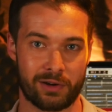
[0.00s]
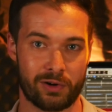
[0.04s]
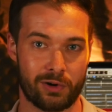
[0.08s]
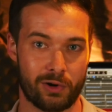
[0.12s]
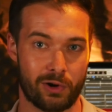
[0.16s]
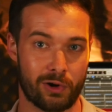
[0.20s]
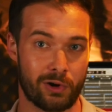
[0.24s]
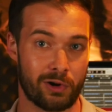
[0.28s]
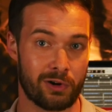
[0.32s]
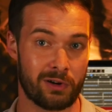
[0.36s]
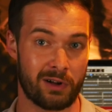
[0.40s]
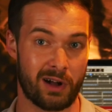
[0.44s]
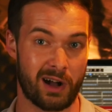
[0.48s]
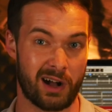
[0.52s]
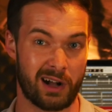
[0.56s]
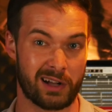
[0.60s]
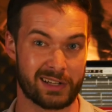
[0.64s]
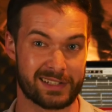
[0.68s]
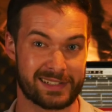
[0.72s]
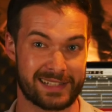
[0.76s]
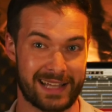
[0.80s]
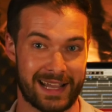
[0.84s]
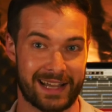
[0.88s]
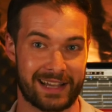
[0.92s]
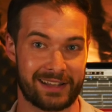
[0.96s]
or our
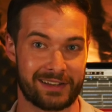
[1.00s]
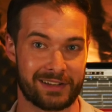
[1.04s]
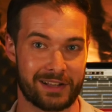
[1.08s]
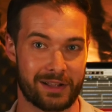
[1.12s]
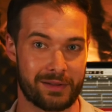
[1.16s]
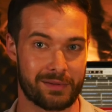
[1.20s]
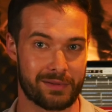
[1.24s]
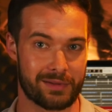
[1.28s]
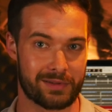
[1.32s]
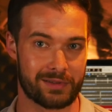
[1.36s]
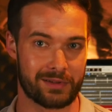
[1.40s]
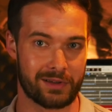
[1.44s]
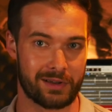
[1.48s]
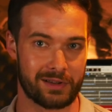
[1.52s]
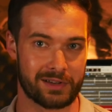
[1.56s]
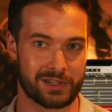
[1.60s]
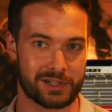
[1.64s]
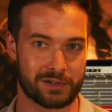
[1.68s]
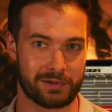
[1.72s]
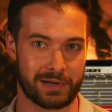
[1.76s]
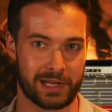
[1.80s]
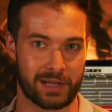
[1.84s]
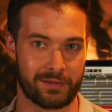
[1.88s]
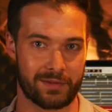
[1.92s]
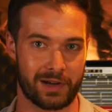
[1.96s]
2nd and 3rd
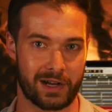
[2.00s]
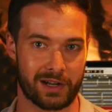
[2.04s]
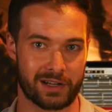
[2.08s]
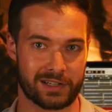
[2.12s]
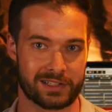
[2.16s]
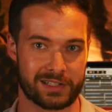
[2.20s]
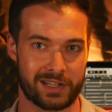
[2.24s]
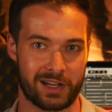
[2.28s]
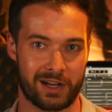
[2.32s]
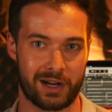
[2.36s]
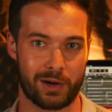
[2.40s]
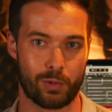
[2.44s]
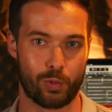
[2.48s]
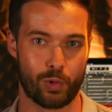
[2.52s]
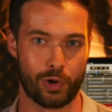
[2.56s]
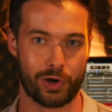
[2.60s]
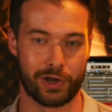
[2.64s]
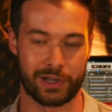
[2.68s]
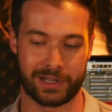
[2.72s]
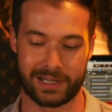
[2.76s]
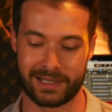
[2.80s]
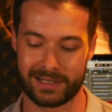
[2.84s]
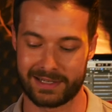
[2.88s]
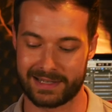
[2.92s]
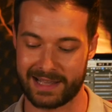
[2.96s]
string of our guitar
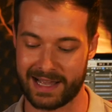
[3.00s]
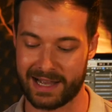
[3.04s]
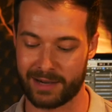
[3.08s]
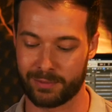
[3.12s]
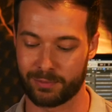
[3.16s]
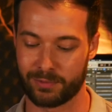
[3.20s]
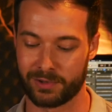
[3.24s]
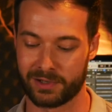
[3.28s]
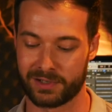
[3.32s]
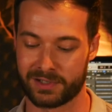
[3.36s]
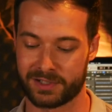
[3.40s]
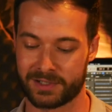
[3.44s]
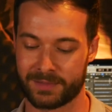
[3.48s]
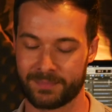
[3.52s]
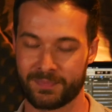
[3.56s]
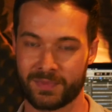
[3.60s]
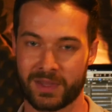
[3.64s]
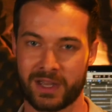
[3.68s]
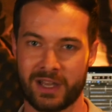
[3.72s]
working downwards.